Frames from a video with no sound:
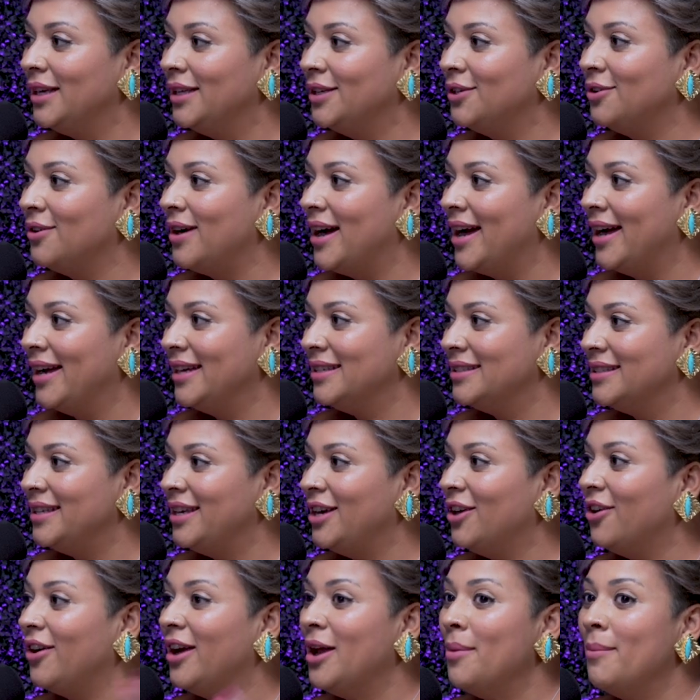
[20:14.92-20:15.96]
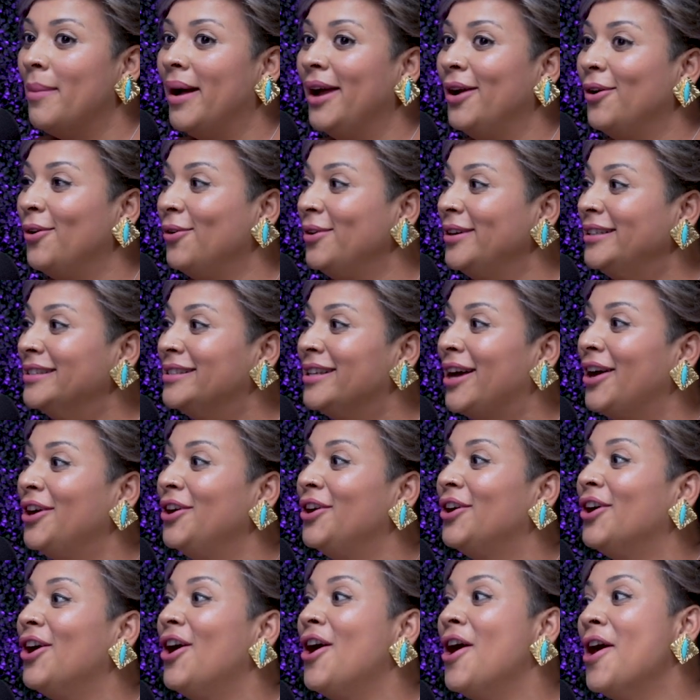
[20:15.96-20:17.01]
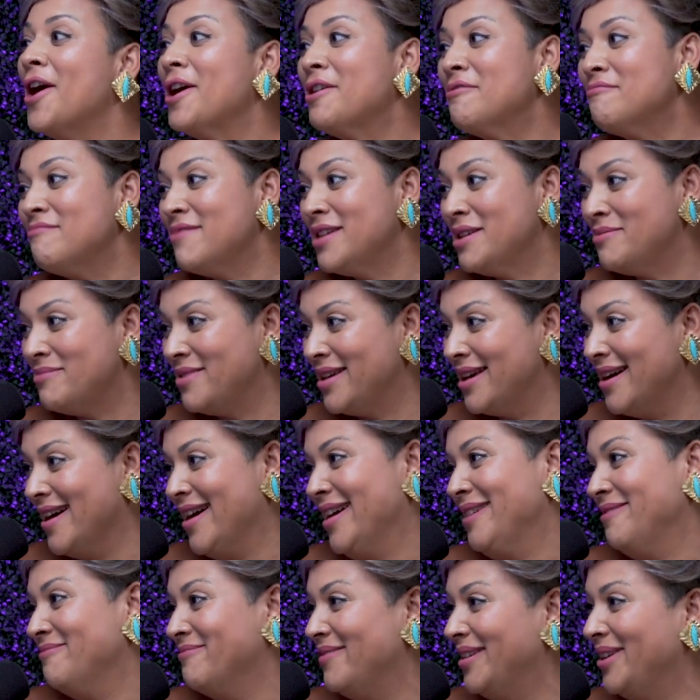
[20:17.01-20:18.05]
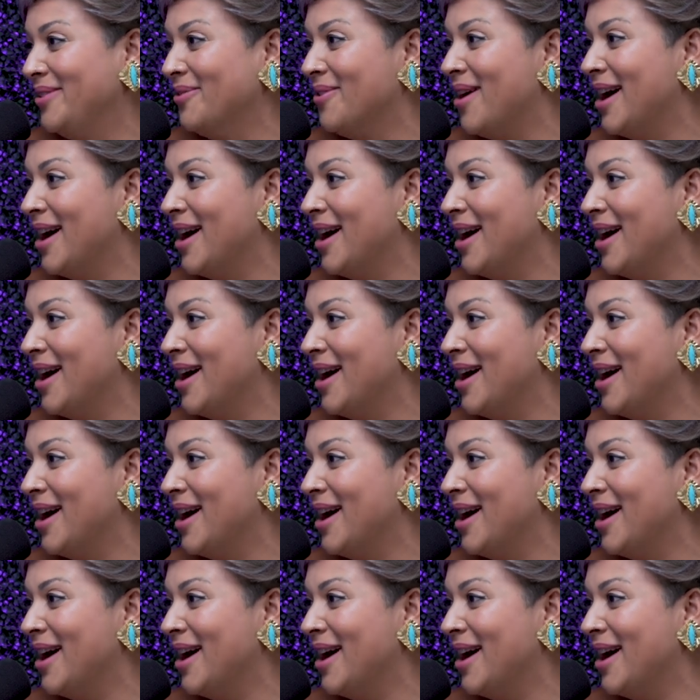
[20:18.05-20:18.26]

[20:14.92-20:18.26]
little eyes here and my whole entire army behind me